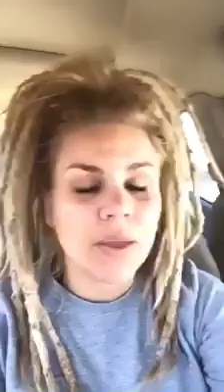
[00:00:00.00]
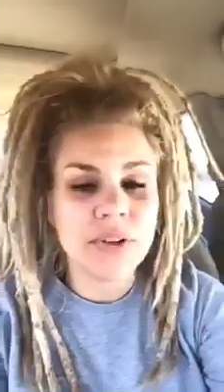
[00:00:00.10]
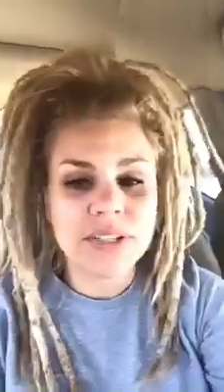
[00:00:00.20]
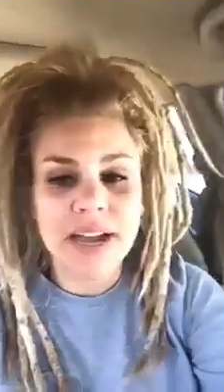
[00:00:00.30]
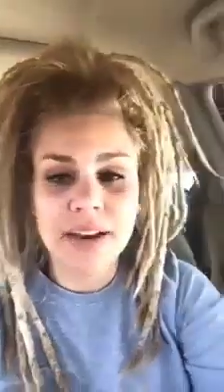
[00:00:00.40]

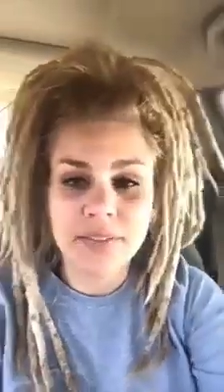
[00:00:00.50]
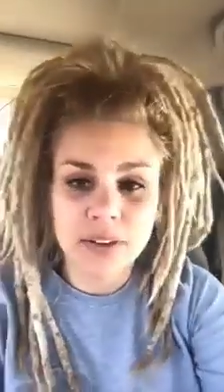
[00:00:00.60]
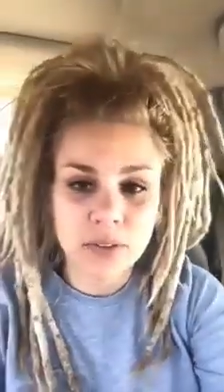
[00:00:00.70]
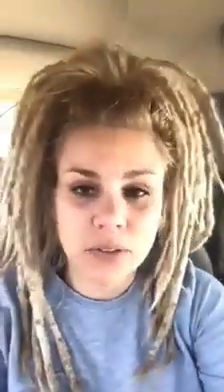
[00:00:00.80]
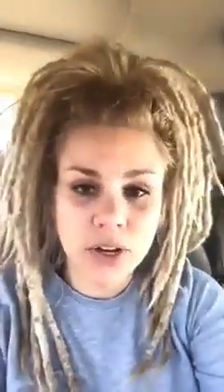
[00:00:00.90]
was kind of
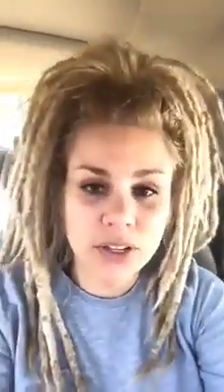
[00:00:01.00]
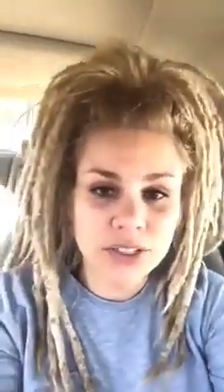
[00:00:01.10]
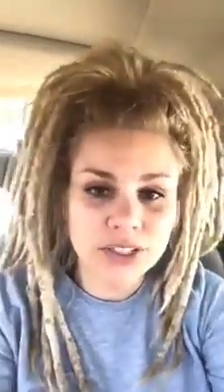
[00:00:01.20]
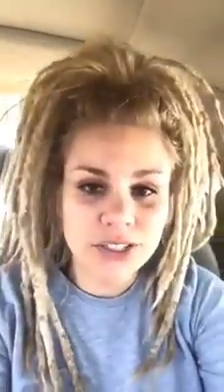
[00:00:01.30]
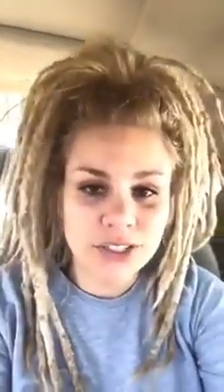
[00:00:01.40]
a
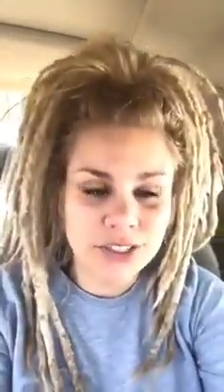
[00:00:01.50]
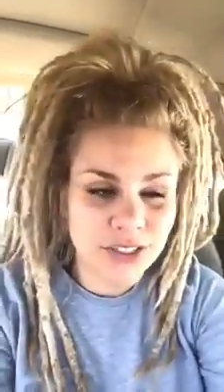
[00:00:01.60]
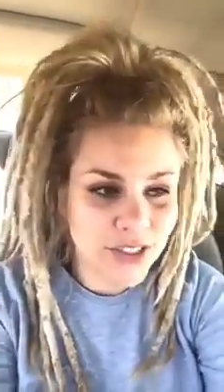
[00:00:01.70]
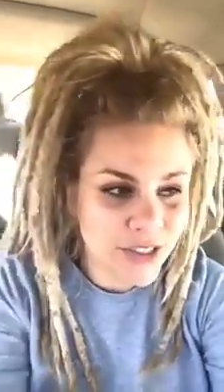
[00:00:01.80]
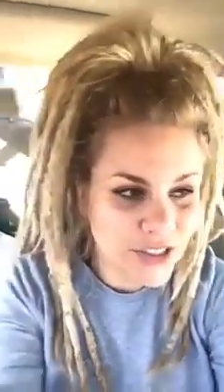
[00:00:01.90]

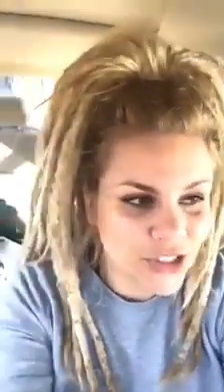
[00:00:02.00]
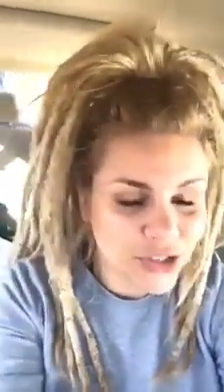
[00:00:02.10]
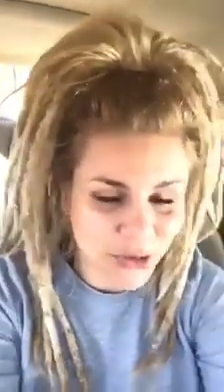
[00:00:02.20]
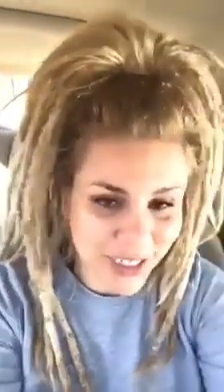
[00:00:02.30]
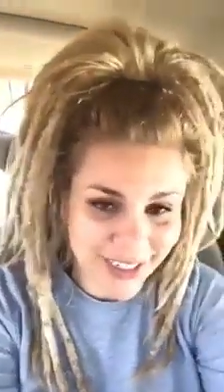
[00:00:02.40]
large
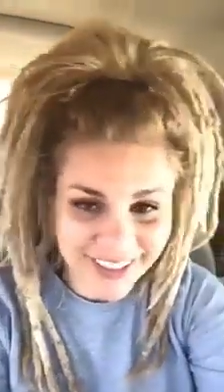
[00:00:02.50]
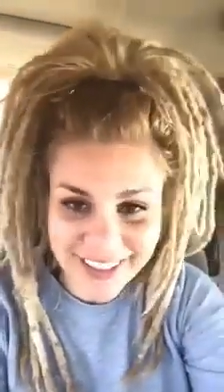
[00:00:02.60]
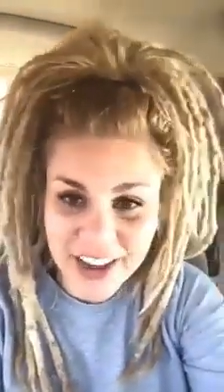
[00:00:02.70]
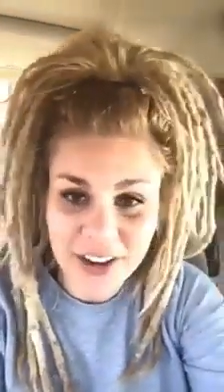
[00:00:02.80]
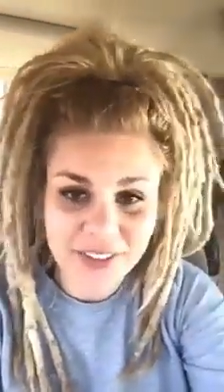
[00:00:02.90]

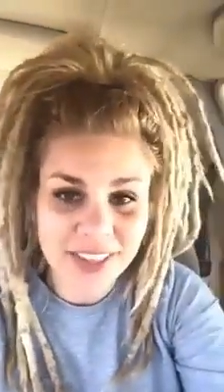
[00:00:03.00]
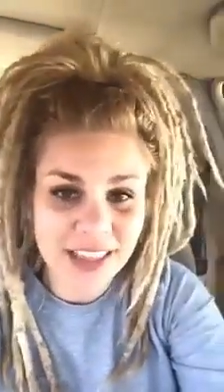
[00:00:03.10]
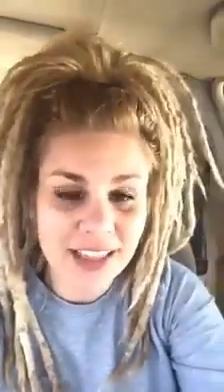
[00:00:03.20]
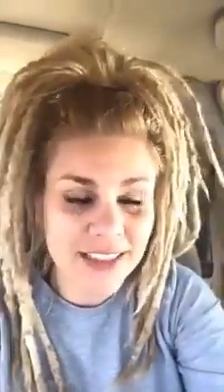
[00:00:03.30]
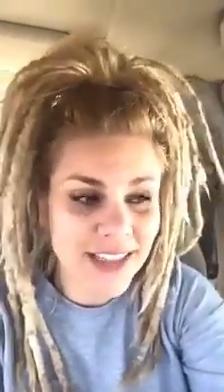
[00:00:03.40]
string of
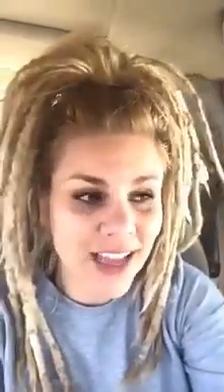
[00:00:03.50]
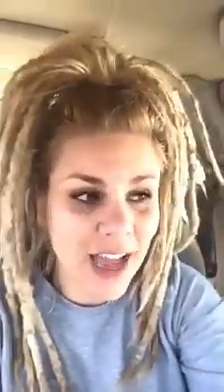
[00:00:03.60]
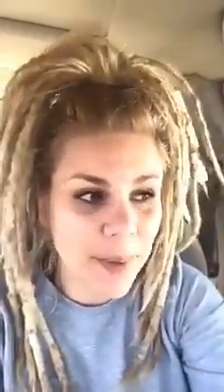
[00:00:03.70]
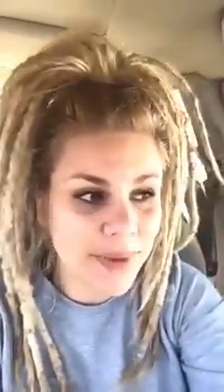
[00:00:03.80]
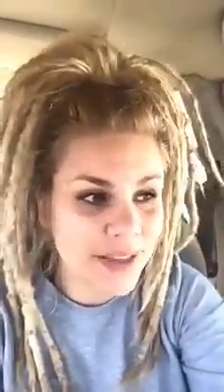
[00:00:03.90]
things that
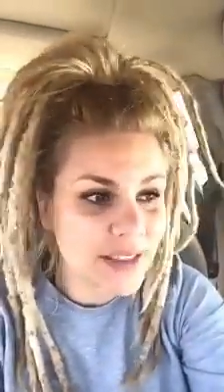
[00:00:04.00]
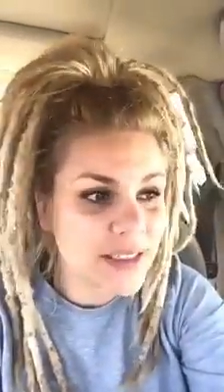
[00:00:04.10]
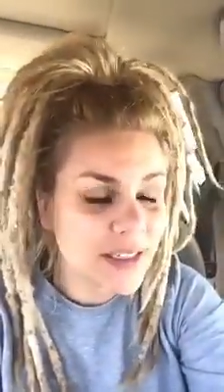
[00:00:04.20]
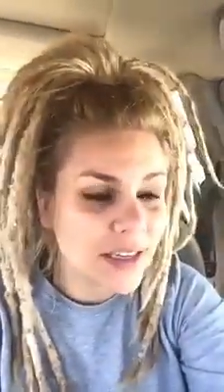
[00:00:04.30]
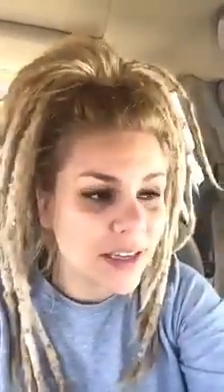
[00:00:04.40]
happened.